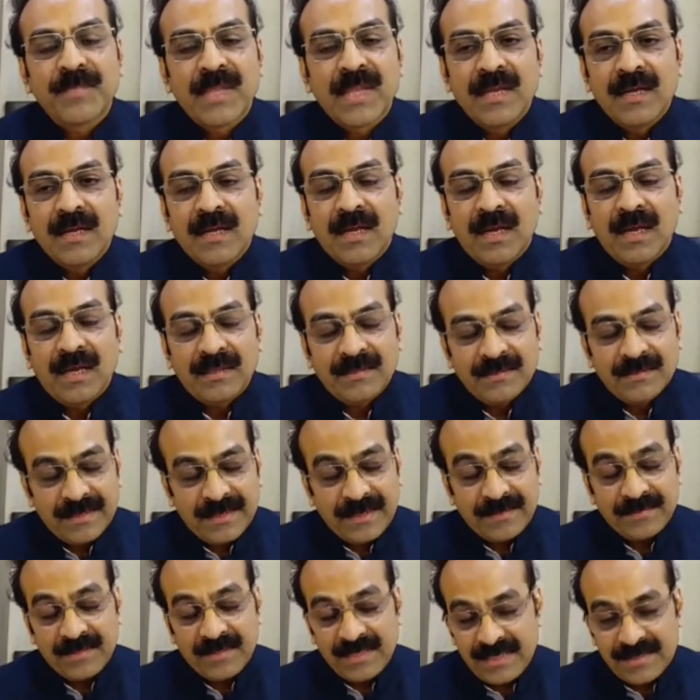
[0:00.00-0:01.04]
And,
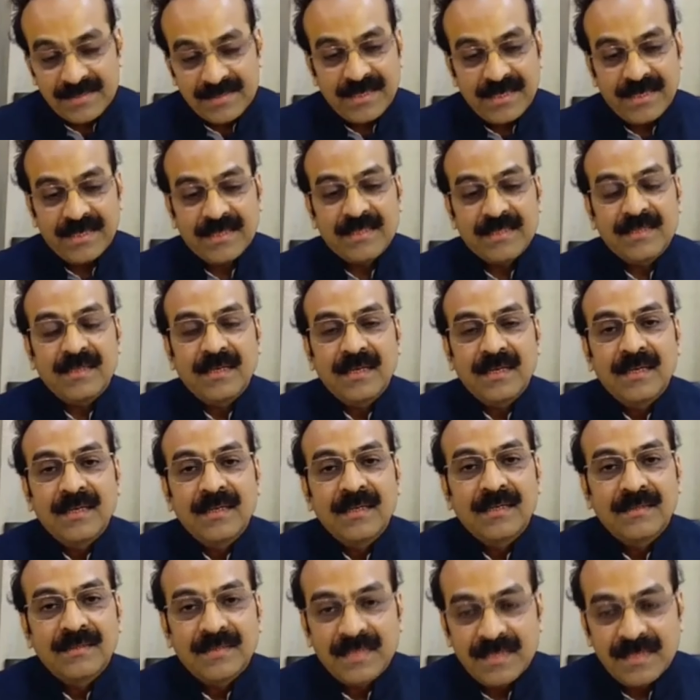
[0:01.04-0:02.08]
so, and these days, so
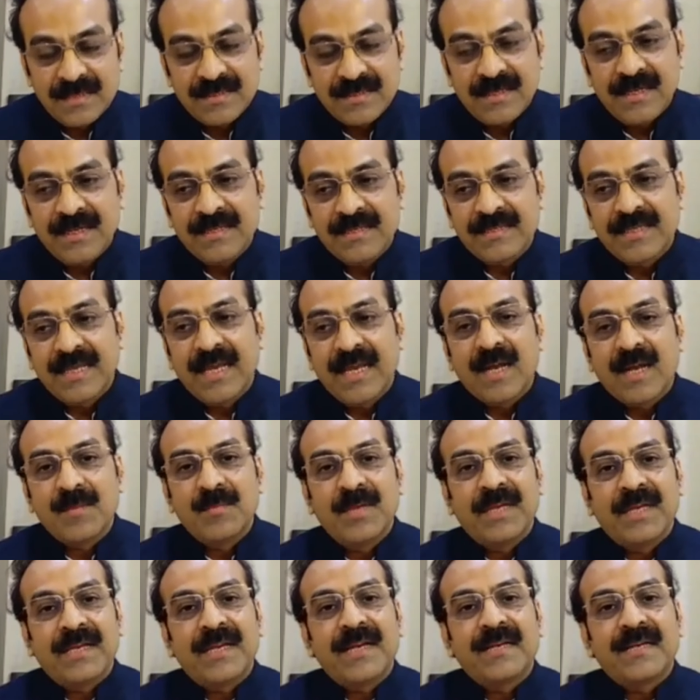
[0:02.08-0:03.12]
and this would
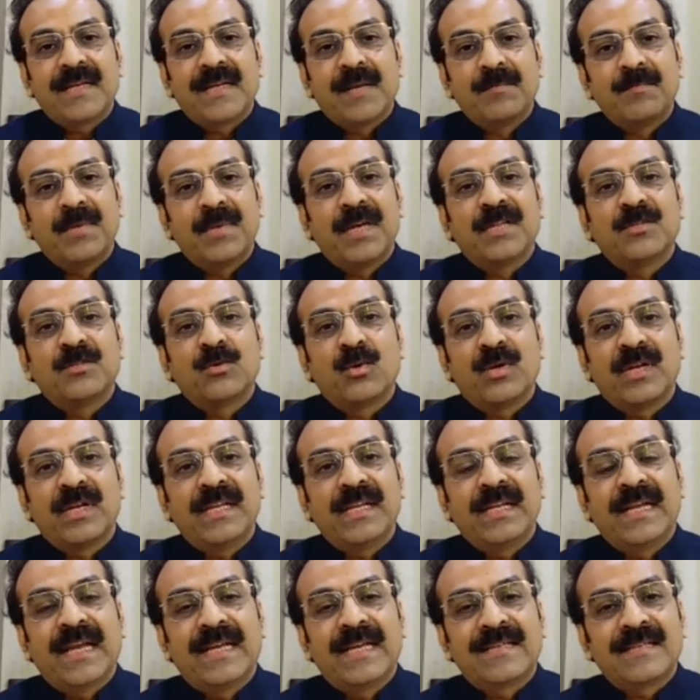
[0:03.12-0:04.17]
this would be which
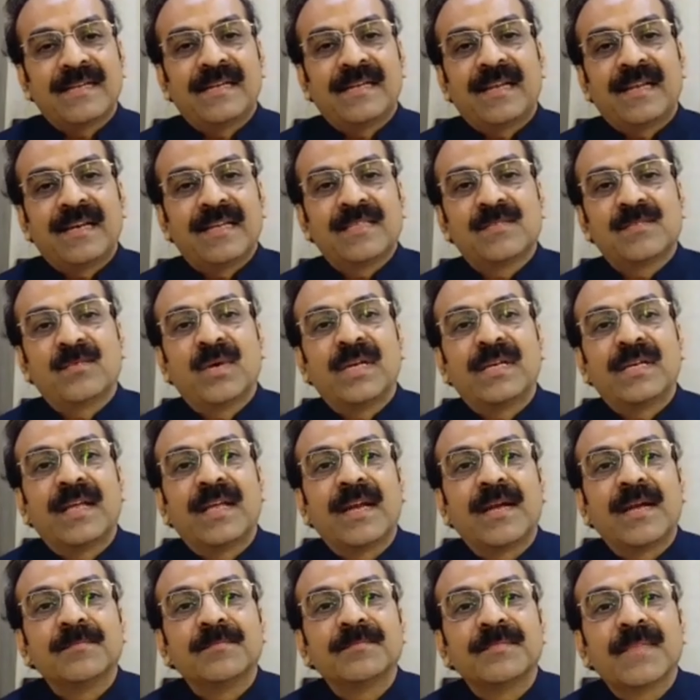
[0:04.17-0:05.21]
one? one
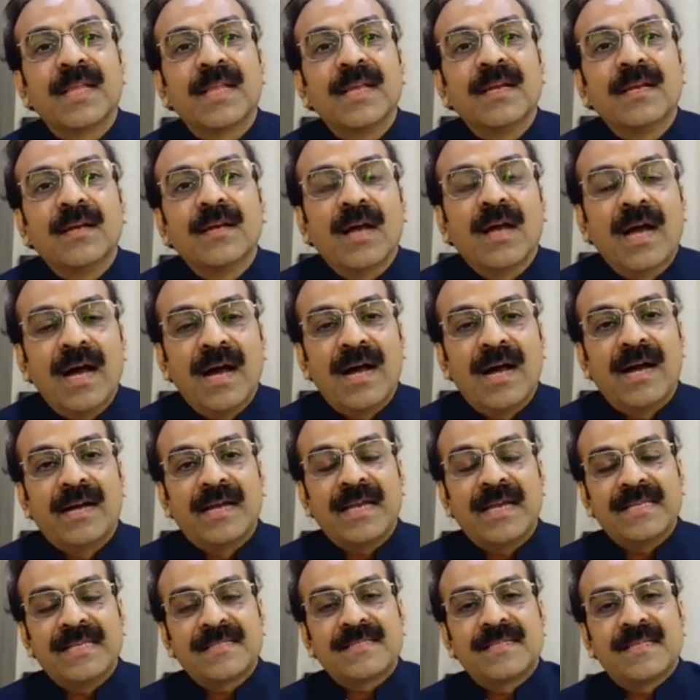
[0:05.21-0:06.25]
ah,
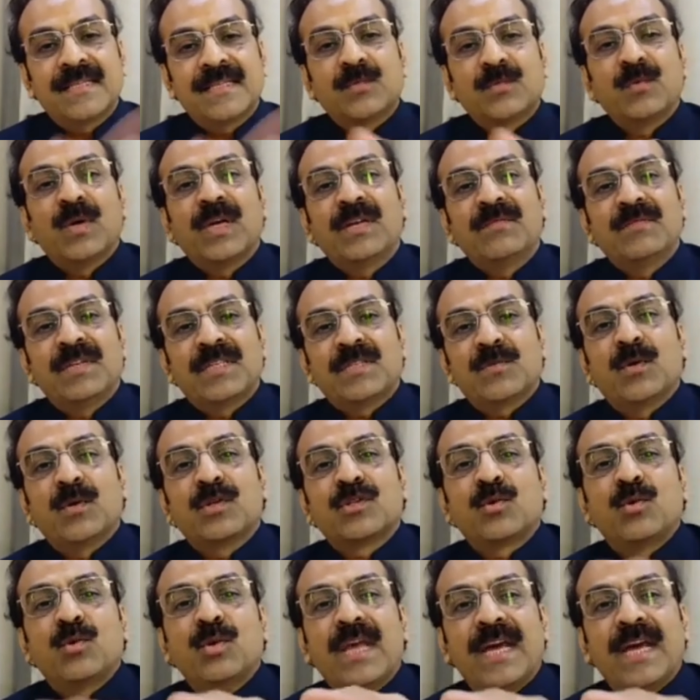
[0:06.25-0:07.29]
against this one which was
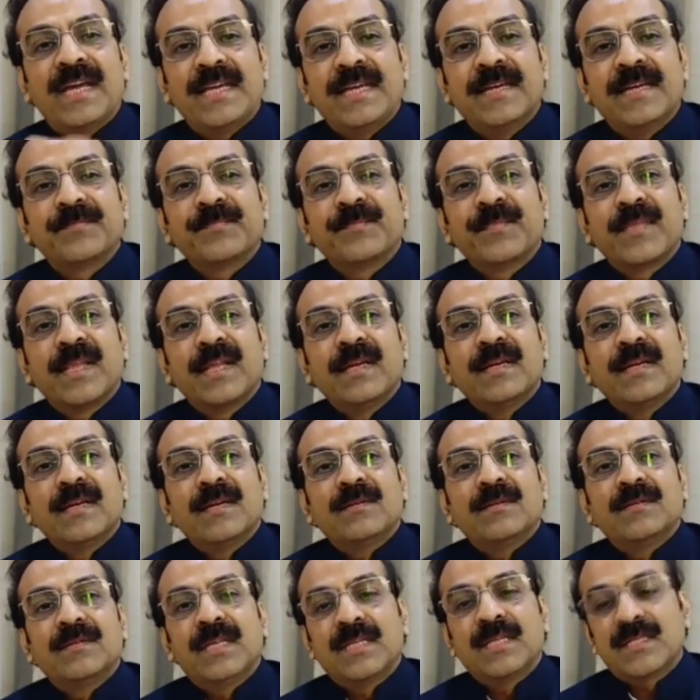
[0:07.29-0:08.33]
Khudai.
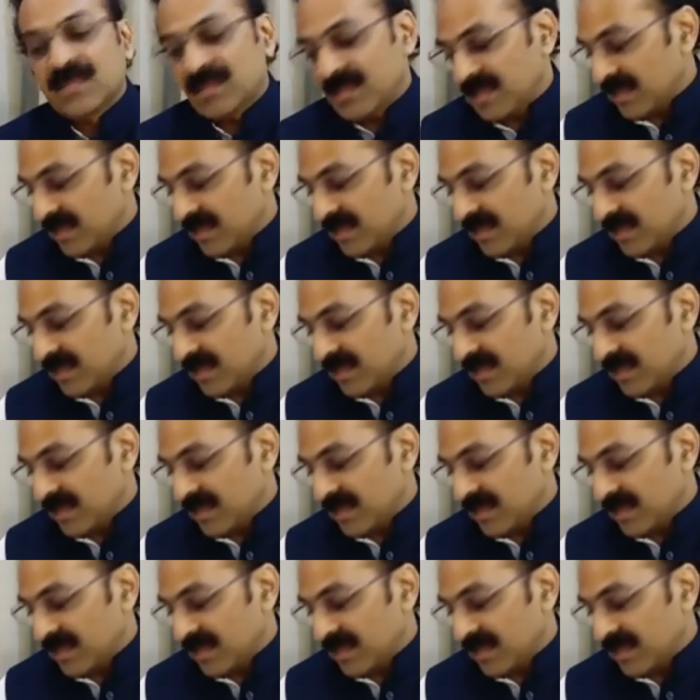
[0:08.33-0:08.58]
This okay.